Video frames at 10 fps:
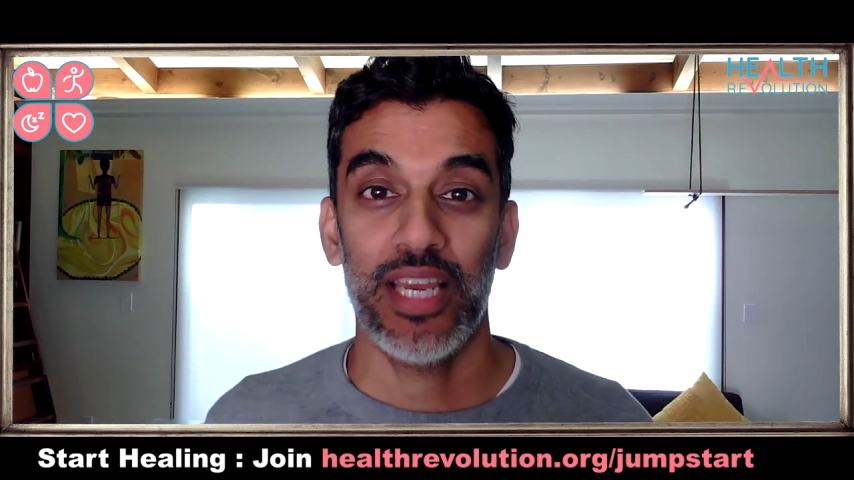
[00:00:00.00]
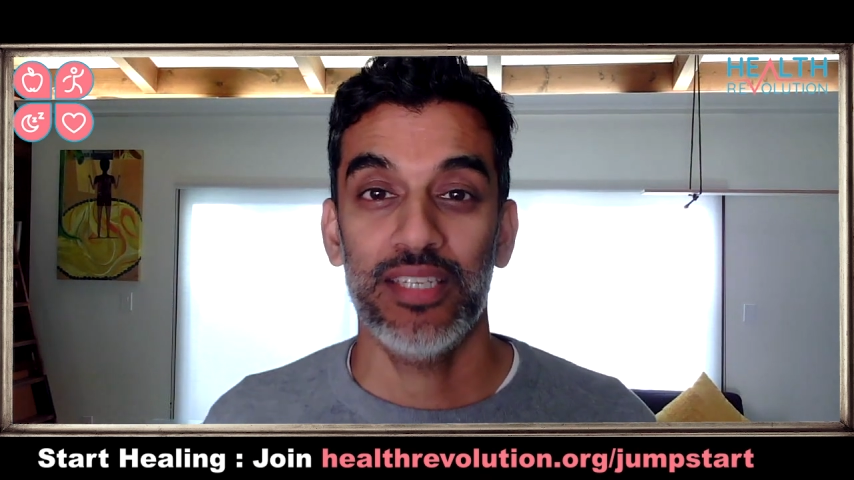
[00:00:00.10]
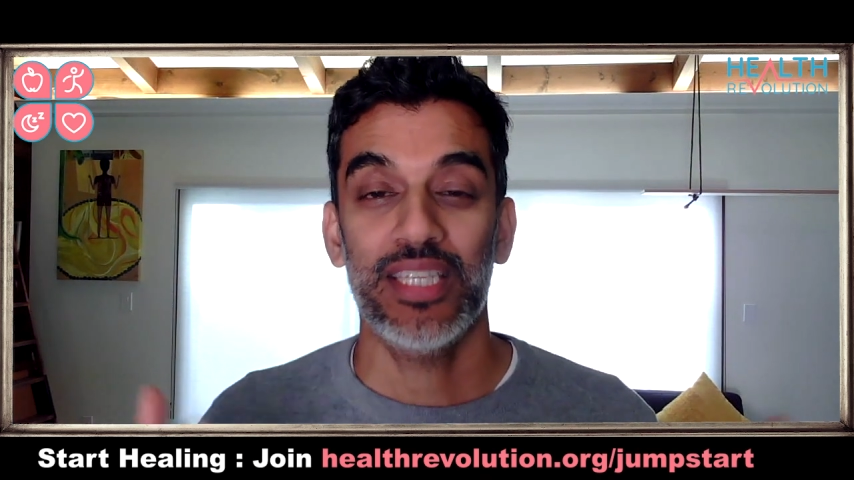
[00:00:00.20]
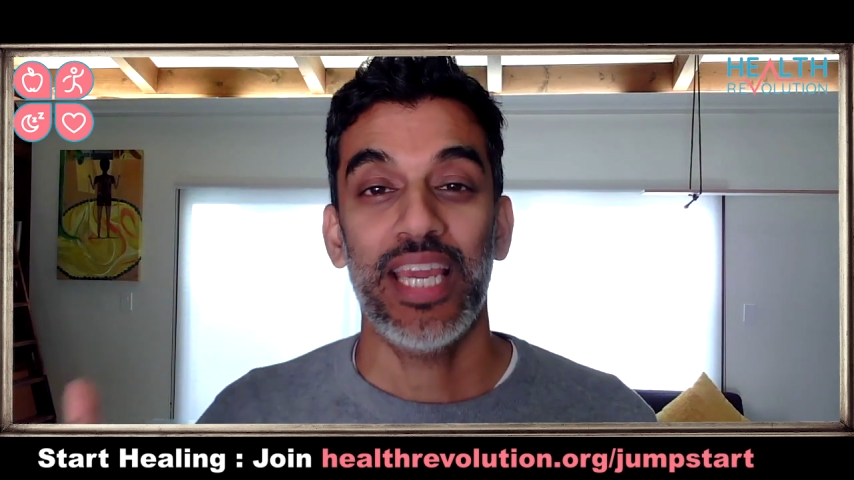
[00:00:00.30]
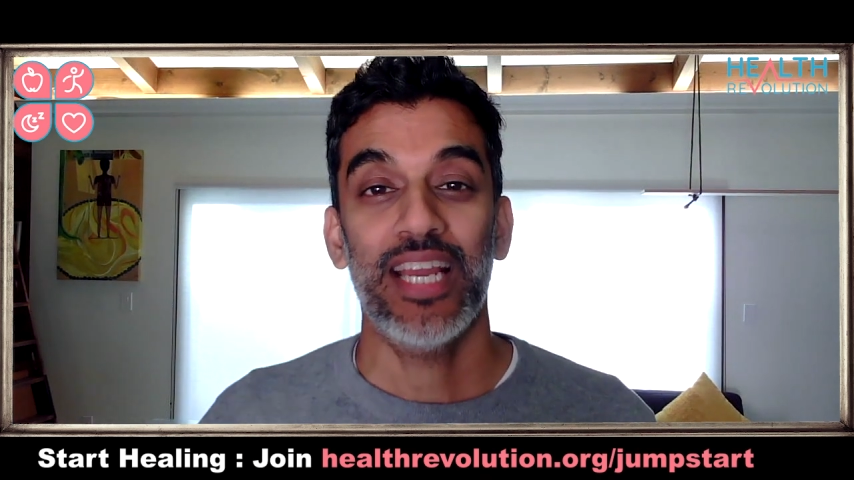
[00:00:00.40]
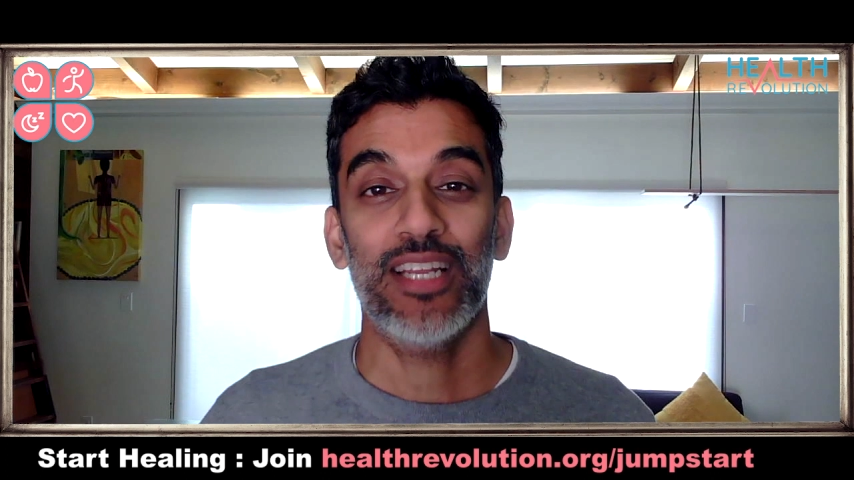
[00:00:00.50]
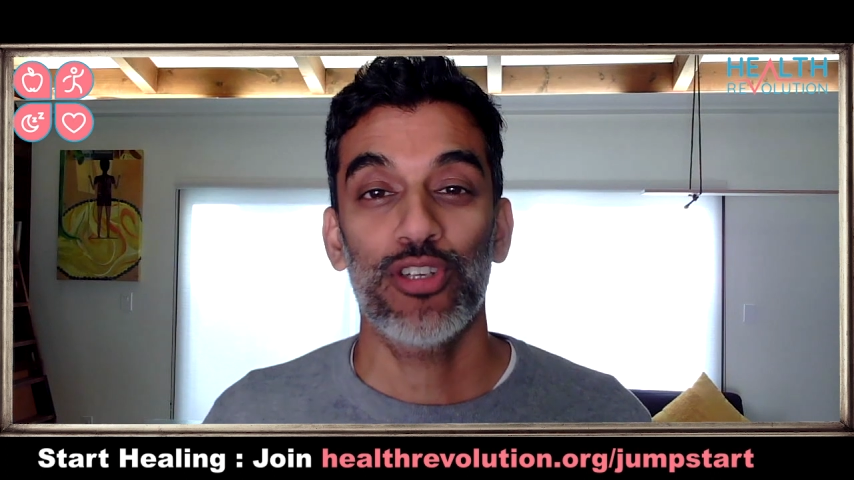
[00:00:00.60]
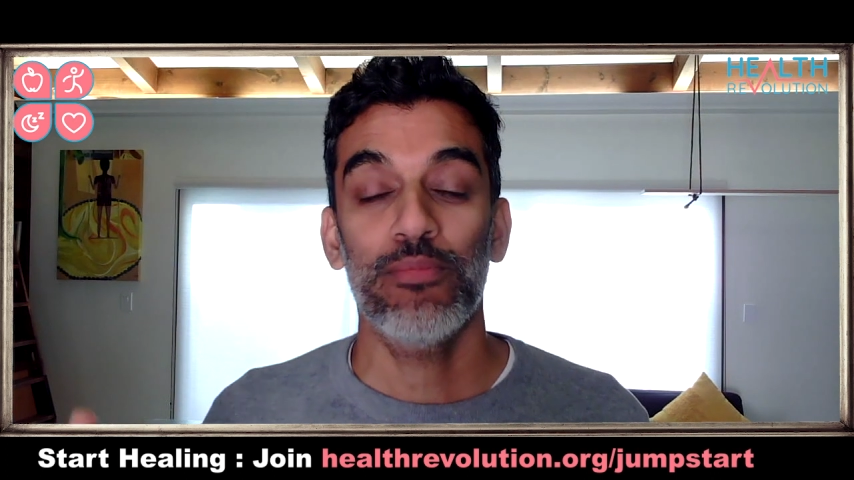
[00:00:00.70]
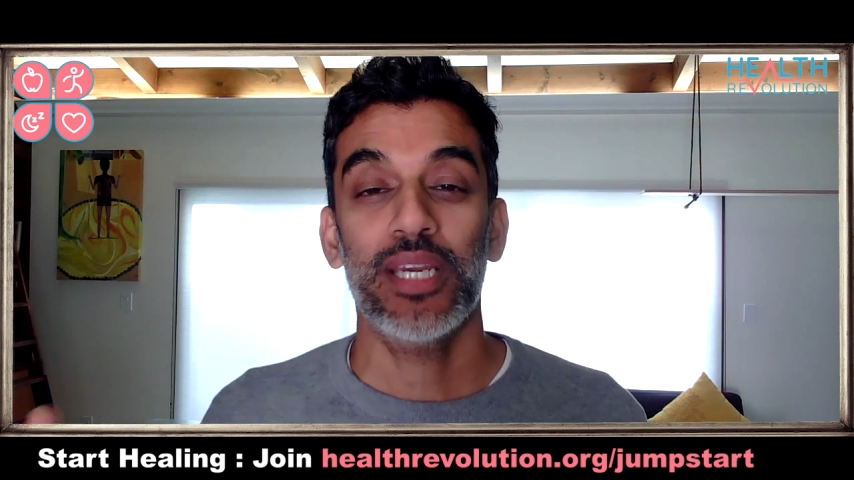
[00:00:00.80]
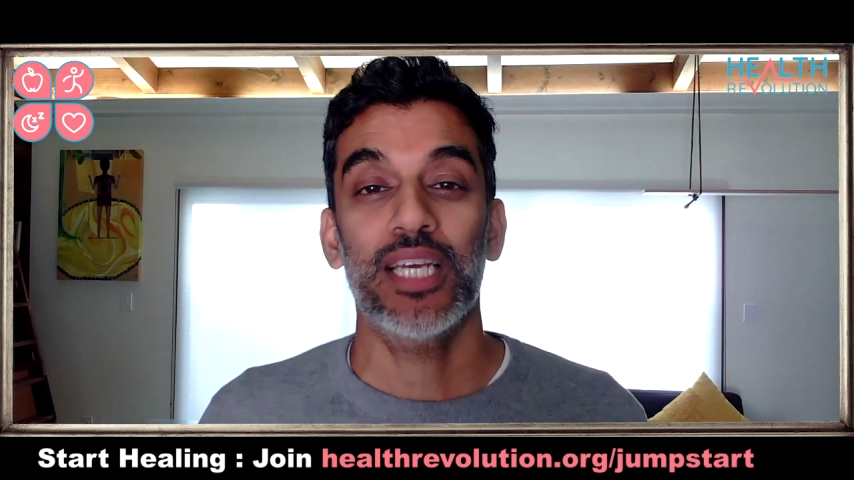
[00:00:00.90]
is the
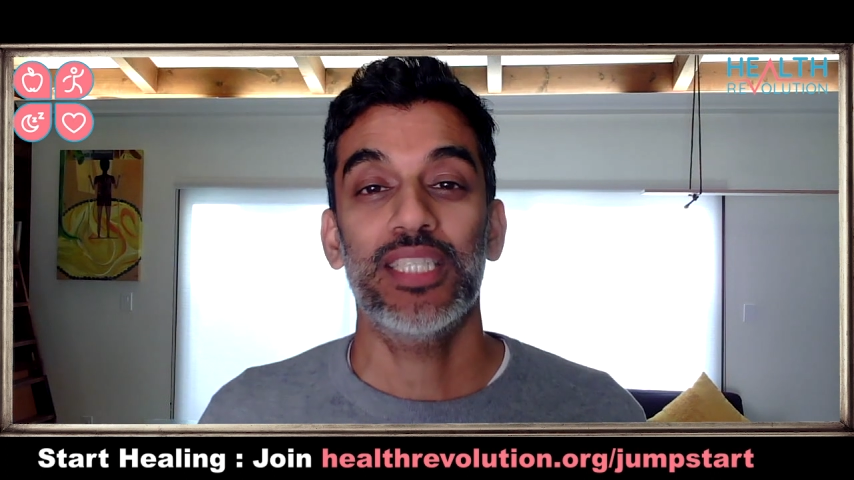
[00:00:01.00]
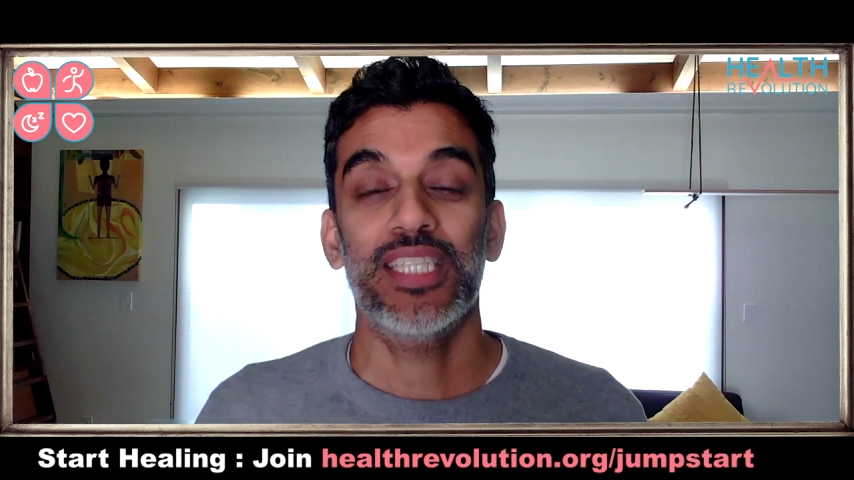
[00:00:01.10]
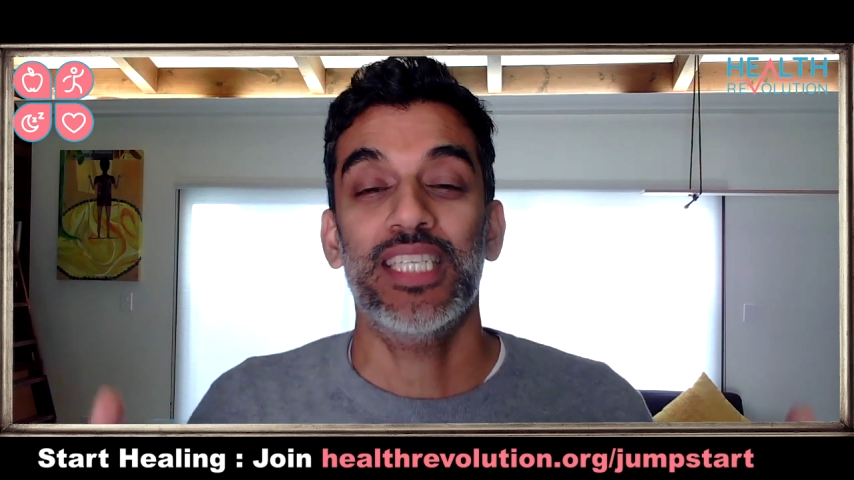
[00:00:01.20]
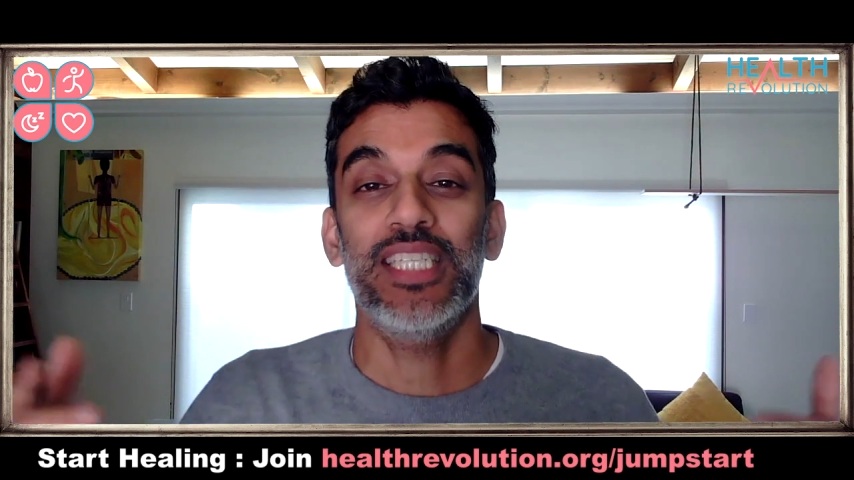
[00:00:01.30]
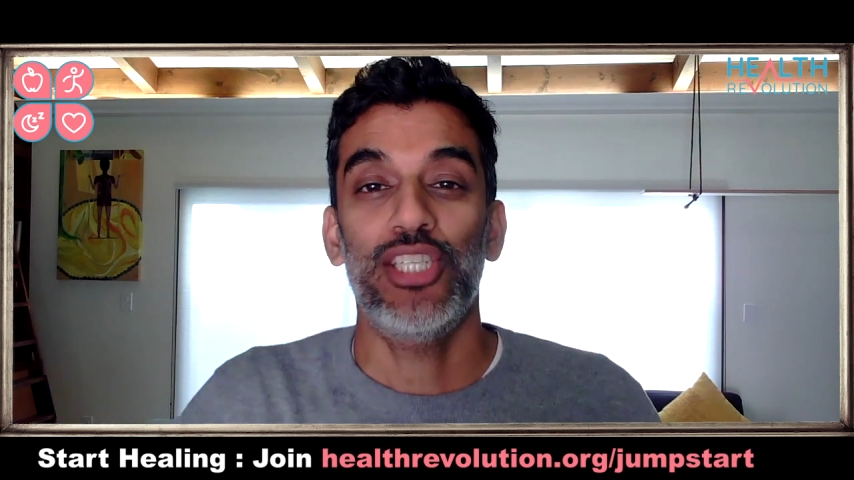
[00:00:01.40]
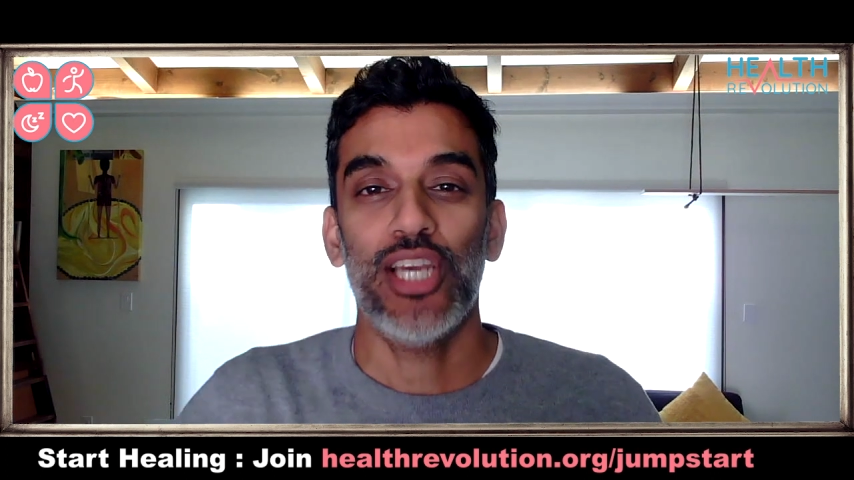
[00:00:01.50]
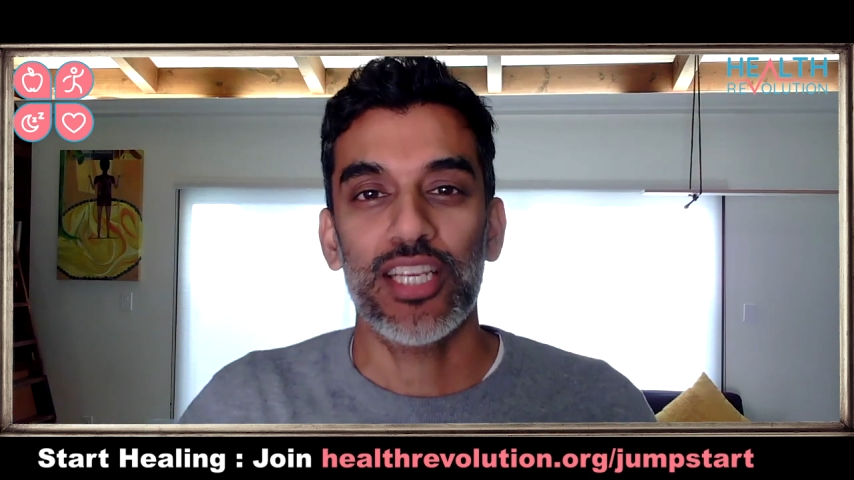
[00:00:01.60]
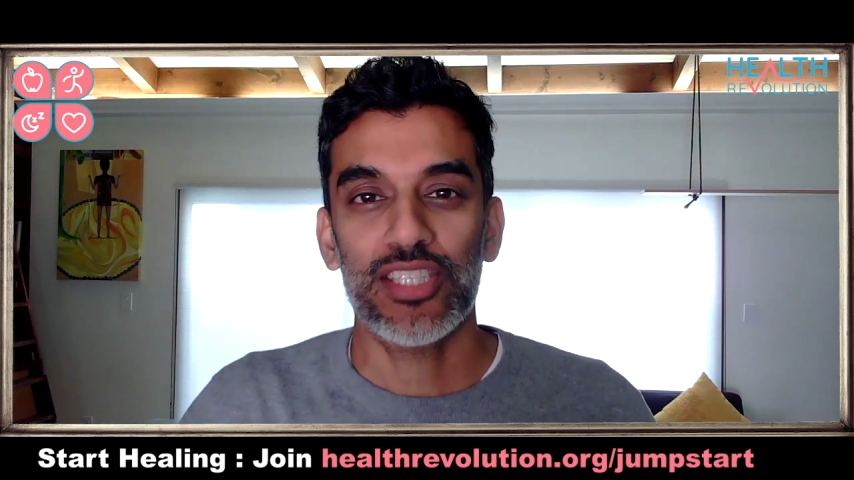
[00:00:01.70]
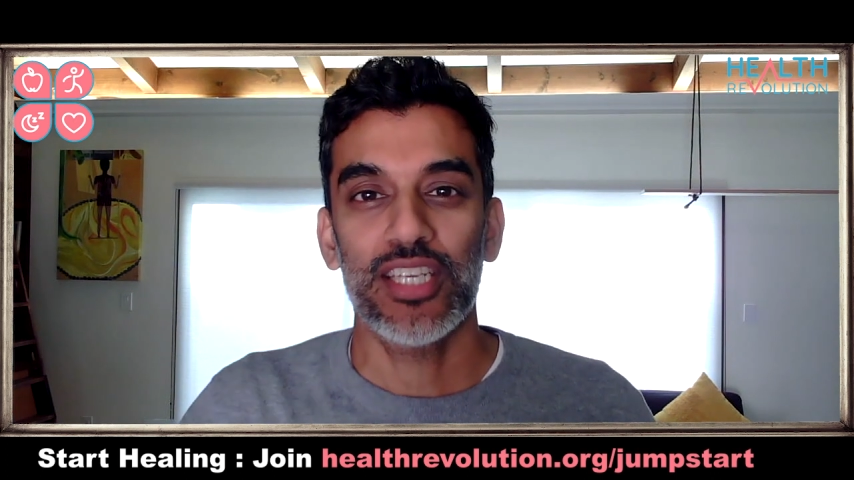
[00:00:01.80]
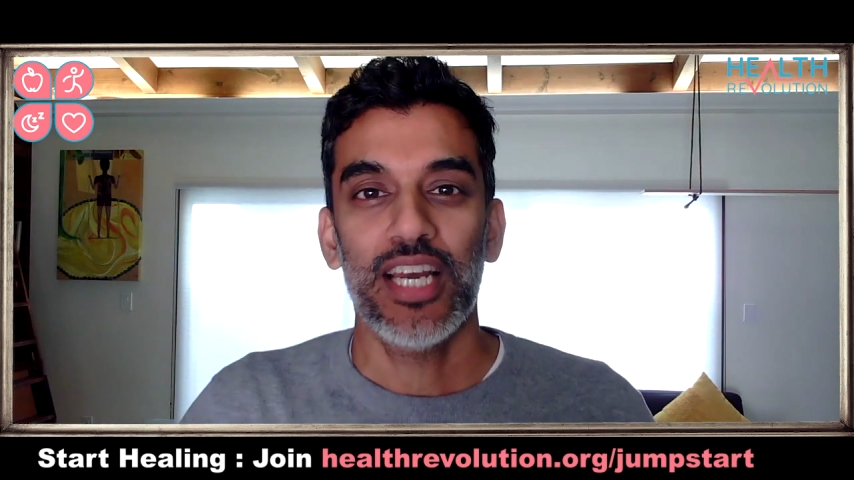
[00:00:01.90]
answer, because it
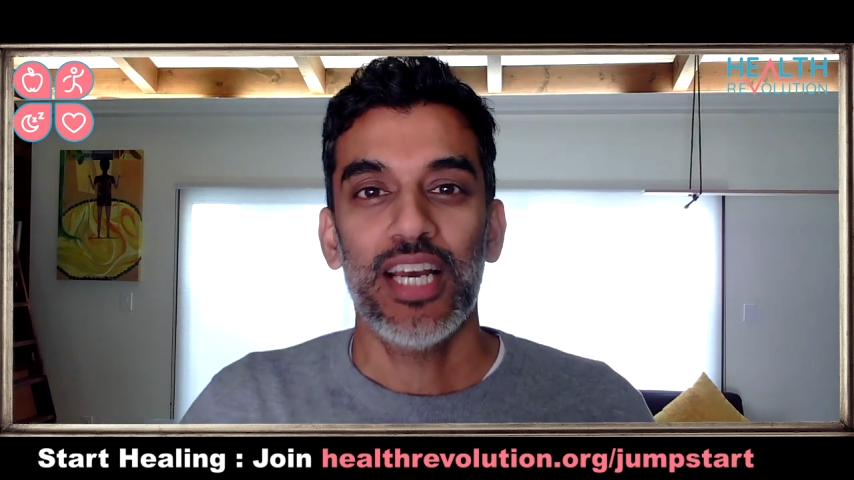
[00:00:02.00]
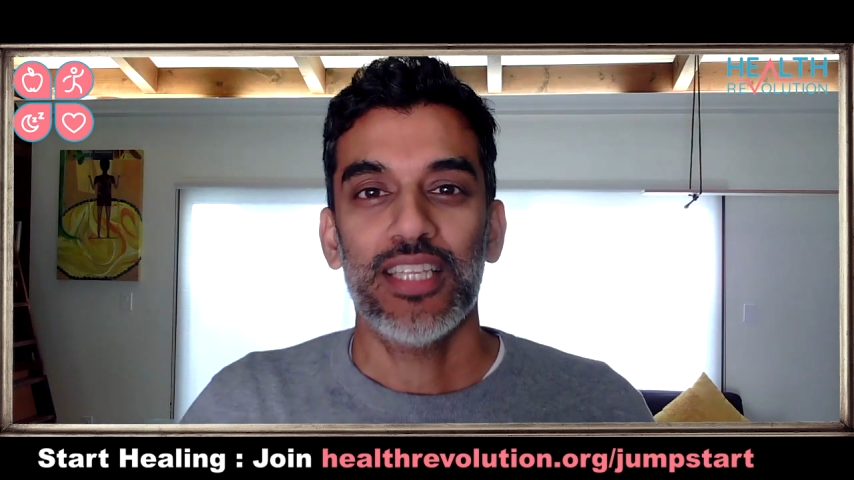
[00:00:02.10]
suggests